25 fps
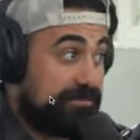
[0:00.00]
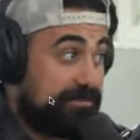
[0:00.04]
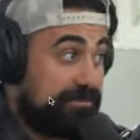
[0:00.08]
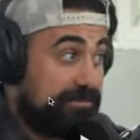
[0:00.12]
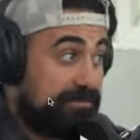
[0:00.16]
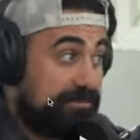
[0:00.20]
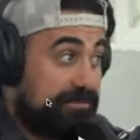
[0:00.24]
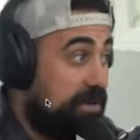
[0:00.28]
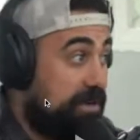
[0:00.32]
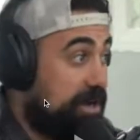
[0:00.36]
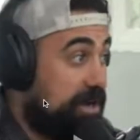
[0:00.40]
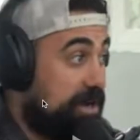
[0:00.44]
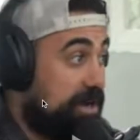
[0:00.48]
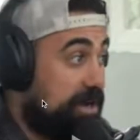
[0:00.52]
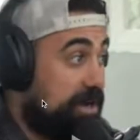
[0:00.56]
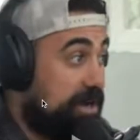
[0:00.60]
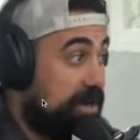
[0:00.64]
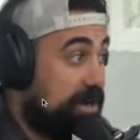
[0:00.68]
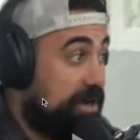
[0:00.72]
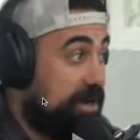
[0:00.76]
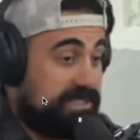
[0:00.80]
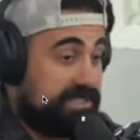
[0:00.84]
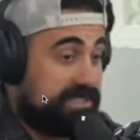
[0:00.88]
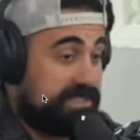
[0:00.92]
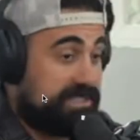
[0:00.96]
Fucked up
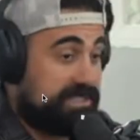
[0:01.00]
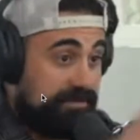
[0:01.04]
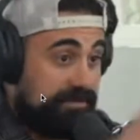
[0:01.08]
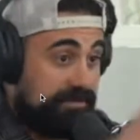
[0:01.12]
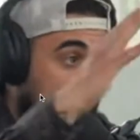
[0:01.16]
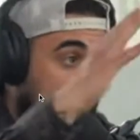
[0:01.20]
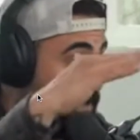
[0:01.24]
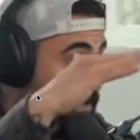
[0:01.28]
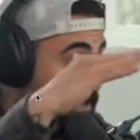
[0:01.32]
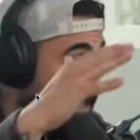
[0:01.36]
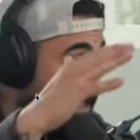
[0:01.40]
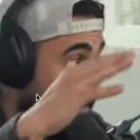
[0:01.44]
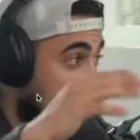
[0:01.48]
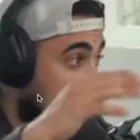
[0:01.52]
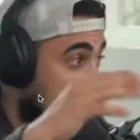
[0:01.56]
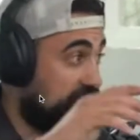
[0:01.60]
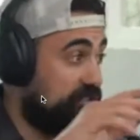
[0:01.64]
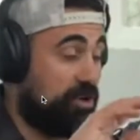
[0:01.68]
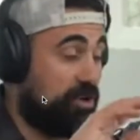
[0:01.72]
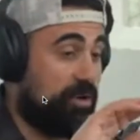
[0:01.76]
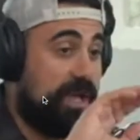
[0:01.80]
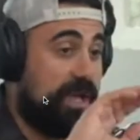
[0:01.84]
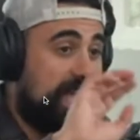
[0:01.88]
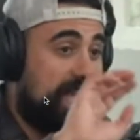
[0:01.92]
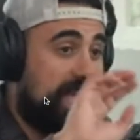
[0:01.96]
because I'm very analytic.
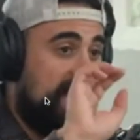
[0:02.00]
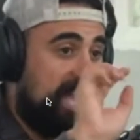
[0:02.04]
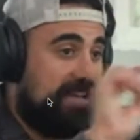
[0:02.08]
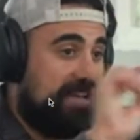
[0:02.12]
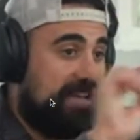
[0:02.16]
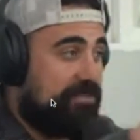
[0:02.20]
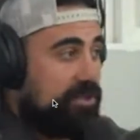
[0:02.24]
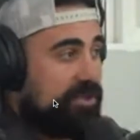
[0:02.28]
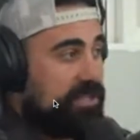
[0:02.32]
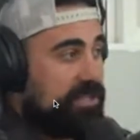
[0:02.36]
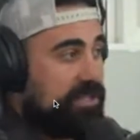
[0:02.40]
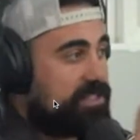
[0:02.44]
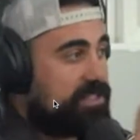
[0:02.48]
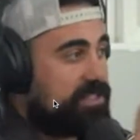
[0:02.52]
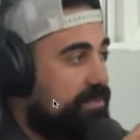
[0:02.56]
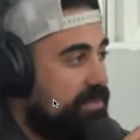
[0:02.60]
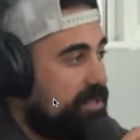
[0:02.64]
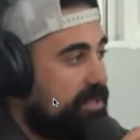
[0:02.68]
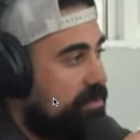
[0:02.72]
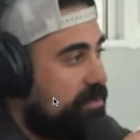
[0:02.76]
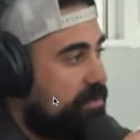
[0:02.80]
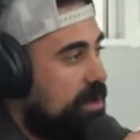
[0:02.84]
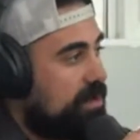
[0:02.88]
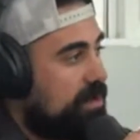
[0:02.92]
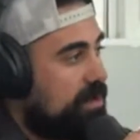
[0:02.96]
So if you did
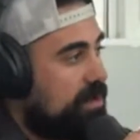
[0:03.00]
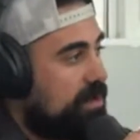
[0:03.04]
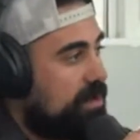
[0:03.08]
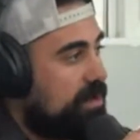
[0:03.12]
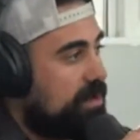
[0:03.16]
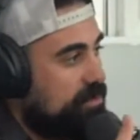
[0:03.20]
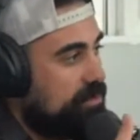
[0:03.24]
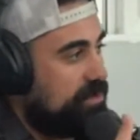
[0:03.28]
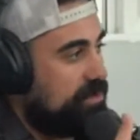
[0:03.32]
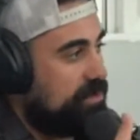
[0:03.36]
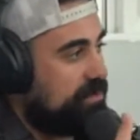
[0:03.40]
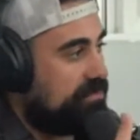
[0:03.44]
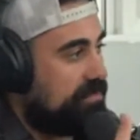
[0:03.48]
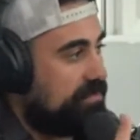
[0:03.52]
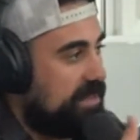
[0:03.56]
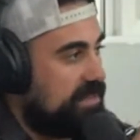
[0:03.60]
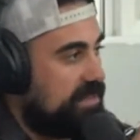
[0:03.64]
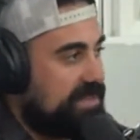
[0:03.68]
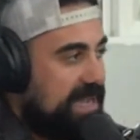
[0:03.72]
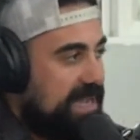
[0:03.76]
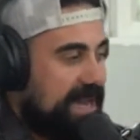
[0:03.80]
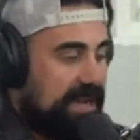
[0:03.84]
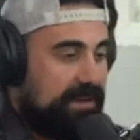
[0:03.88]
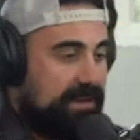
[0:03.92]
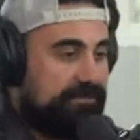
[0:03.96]
something wrong to me and we were
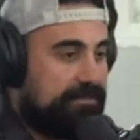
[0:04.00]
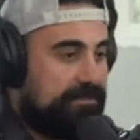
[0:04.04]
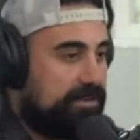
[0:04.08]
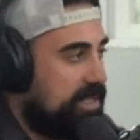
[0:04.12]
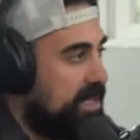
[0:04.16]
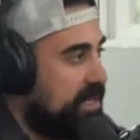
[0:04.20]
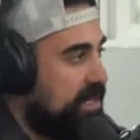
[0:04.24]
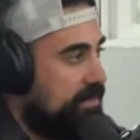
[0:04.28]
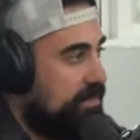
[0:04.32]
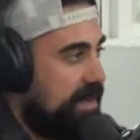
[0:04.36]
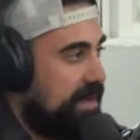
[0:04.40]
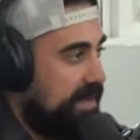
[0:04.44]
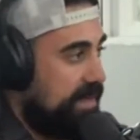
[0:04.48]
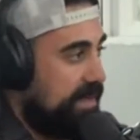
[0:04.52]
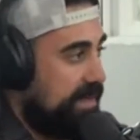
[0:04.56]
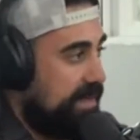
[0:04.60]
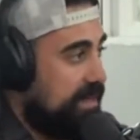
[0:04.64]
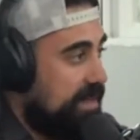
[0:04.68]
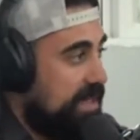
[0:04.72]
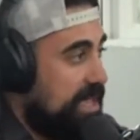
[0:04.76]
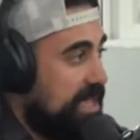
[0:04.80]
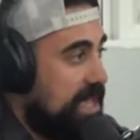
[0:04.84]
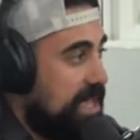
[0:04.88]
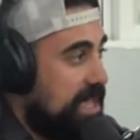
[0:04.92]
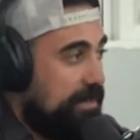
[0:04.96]
friends, I'd forget about it.
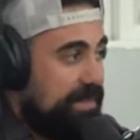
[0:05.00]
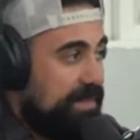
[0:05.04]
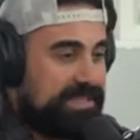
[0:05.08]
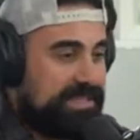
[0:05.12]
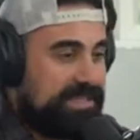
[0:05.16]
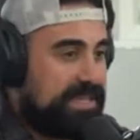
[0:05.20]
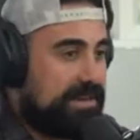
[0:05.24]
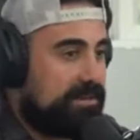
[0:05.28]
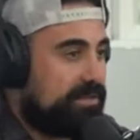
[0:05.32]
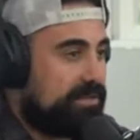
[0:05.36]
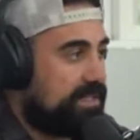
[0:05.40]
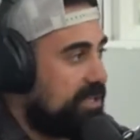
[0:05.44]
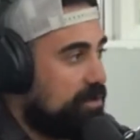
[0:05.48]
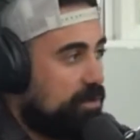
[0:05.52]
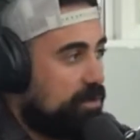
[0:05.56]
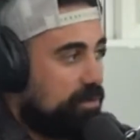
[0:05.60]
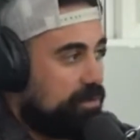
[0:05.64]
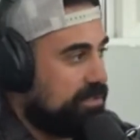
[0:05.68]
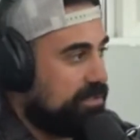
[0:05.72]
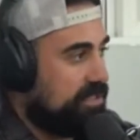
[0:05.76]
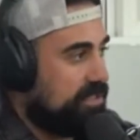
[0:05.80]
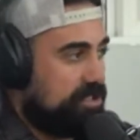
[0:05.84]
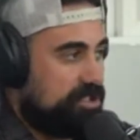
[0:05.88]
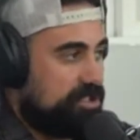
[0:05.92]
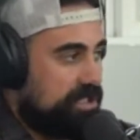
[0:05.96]
Yeah. Because I don't like
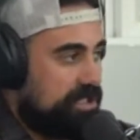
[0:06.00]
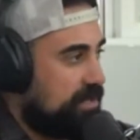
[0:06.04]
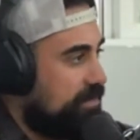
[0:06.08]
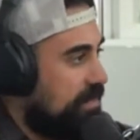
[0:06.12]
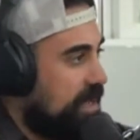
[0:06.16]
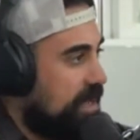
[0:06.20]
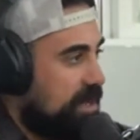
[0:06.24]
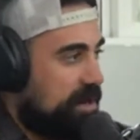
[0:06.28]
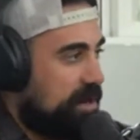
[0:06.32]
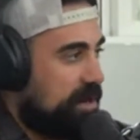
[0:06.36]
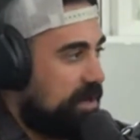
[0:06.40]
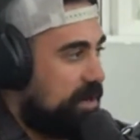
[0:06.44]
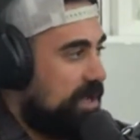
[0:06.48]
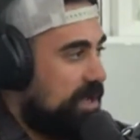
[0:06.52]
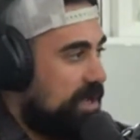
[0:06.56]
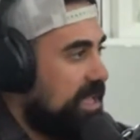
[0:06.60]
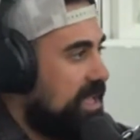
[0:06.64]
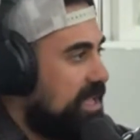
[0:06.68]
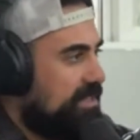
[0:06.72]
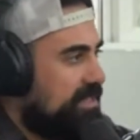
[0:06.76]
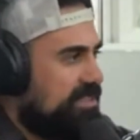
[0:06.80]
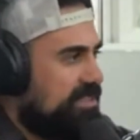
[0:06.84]
holding shit in my heart. No.